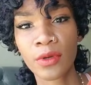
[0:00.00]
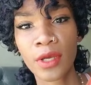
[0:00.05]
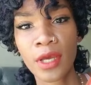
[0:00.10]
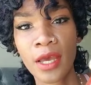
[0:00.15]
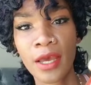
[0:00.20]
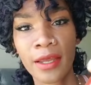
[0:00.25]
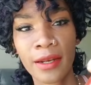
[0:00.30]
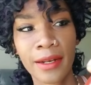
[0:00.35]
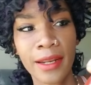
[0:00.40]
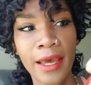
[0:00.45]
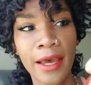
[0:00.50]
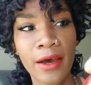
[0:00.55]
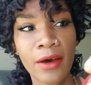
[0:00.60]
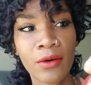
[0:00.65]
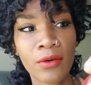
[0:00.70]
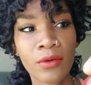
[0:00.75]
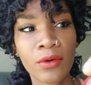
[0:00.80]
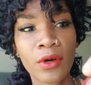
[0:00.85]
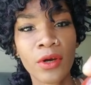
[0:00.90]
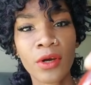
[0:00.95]

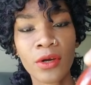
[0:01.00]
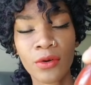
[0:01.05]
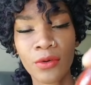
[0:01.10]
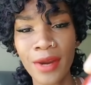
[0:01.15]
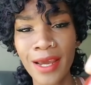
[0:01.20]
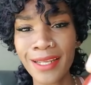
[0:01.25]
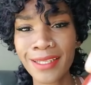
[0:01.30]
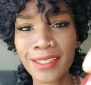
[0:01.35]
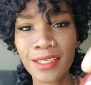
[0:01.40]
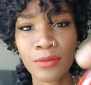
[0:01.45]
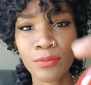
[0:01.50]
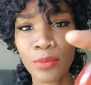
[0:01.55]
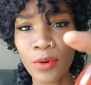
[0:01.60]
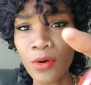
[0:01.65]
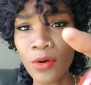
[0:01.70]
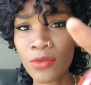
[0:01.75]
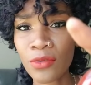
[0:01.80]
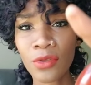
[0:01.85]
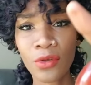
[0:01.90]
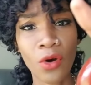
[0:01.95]
Now, granted,
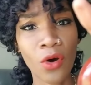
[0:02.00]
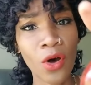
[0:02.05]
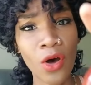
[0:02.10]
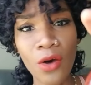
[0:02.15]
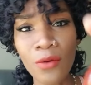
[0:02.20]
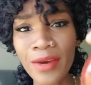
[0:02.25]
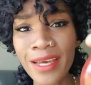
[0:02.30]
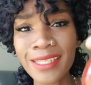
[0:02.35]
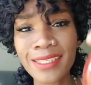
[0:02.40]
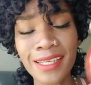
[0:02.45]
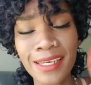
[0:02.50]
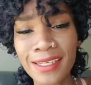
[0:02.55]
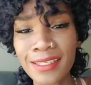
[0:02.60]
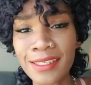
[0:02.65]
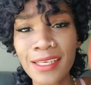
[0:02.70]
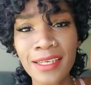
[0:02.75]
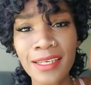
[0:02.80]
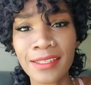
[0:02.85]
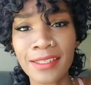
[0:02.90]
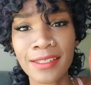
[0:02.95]
both always
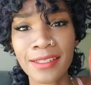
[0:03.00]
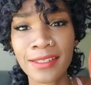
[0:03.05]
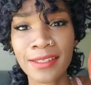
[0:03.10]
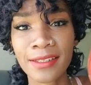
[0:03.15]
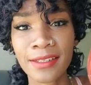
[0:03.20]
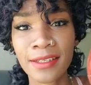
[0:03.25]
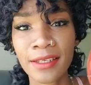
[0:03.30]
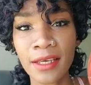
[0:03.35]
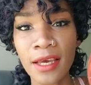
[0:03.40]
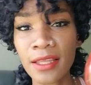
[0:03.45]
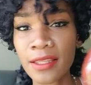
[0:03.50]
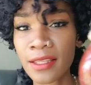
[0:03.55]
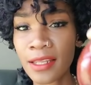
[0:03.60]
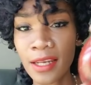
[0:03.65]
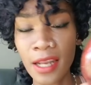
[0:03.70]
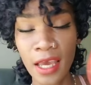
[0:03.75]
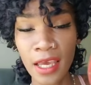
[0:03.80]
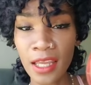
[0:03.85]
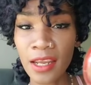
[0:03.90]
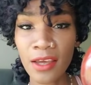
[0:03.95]
exist. The
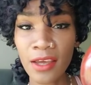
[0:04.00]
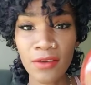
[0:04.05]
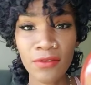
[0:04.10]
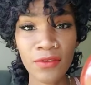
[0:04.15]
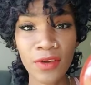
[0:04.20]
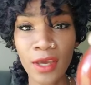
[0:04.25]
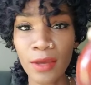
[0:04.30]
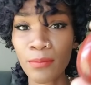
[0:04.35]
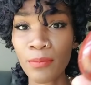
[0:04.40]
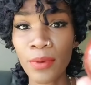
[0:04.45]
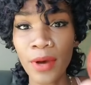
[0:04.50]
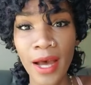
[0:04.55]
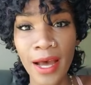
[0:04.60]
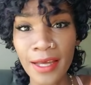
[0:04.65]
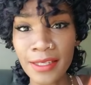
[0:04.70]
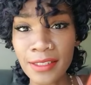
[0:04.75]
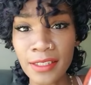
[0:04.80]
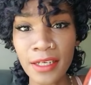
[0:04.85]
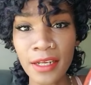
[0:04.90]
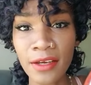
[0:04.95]
negative and
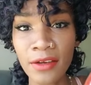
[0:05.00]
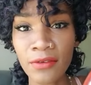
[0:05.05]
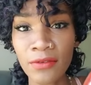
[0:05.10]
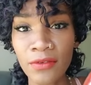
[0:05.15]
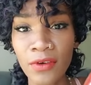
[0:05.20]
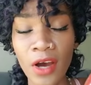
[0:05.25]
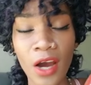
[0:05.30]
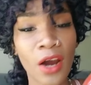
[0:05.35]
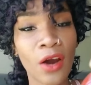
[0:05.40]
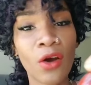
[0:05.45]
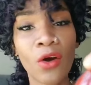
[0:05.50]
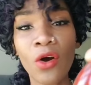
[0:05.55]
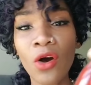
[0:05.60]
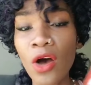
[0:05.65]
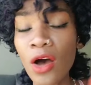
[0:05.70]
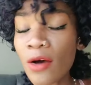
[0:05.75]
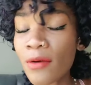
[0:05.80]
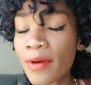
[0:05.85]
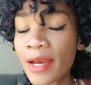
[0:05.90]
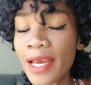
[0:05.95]
positive are
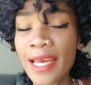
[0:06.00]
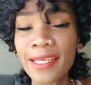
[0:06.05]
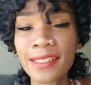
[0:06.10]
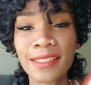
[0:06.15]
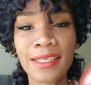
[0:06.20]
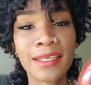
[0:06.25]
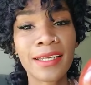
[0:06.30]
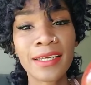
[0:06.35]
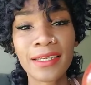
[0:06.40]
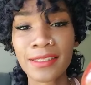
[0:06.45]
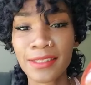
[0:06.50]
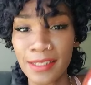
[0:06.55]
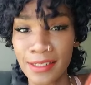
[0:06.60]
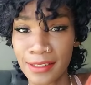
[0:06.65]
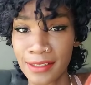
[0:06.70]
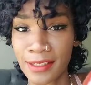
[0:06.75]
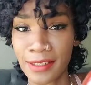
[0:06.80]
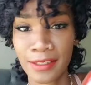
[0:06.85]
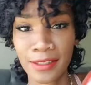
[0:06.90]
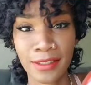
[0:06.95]
always in
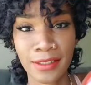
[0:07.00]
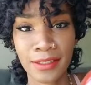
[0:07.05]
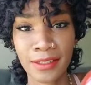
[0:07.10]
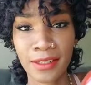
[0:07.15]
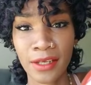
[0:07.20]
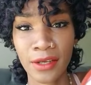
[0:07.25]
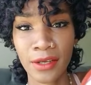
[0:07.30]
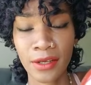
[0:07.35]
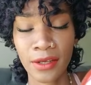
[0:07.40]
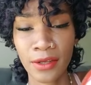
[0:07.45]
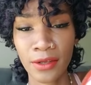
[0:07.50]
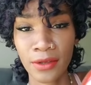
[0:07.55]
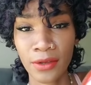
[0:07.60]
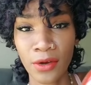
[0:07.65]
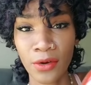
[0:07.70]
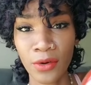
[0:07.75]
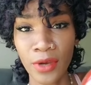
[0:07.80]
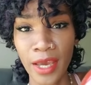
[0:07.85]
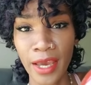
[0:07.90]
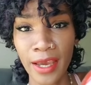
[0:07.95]
existence.
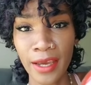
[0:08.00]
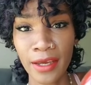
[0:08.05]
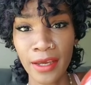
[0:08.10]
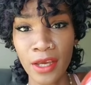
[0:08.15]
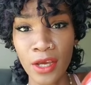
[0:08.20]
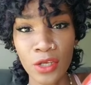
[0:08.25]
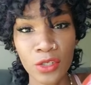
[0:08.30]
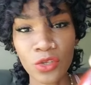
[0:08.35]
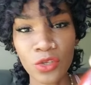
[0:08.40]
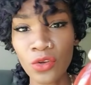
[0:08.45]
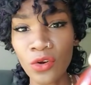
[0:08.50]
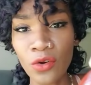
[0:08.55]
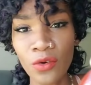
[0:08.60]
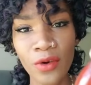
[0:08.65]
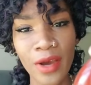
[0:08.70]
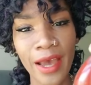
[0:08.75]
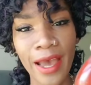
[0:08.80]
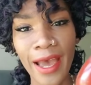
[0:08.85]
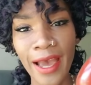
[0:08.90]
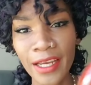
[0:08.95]
Okay? So you don't
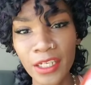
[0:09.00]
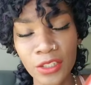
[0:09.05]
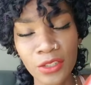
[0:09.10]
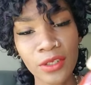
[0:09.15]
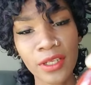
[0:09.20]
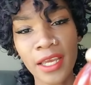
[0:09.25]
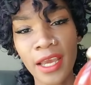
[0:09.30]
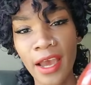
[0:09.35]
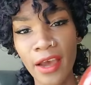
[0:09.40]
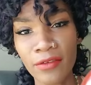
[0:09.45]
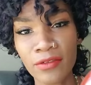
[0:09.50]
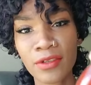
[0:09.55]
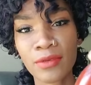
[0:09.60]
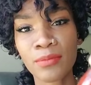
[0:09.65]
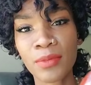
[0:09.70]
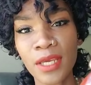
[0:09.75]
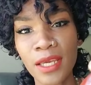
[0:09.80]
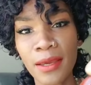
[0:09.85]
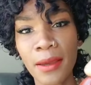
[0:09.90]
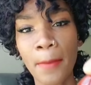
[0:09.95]
actually have to
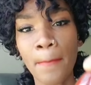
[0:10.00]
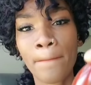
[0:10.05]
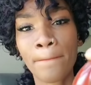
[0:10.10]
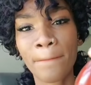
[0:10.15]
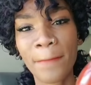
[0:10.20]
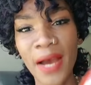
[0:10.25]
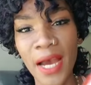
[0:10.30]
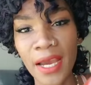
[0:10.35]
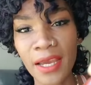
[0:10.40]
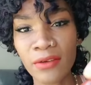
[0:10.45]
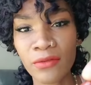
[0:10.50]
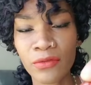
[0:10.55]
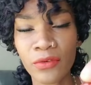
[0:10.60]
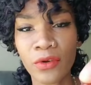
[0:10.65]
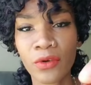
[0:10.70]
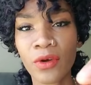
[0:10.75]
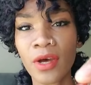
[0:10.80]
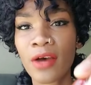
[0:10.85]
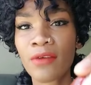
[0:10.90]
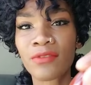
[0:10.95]
be
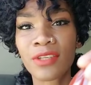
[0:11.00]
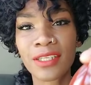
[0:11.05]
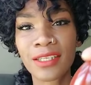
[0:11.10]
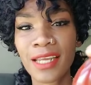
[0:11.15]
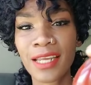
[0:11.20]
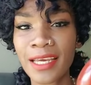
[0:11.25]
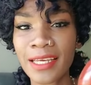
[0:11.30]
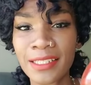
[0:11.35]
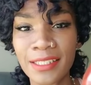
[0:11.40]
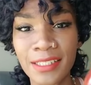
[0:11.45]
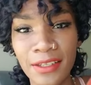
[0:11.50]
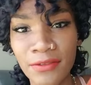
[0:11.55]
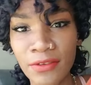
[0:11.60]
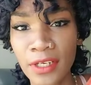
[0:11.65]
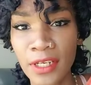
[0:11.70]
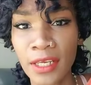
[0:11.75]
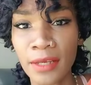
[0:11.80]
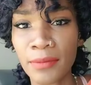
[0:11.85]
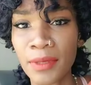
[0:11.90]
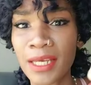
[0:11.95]
mindful of the
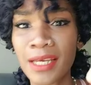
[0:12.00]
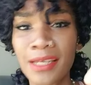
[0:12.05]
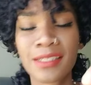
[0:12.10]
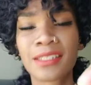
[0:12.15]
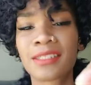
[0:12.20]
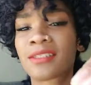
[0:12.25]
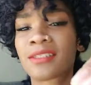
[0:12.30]
negativity, because it's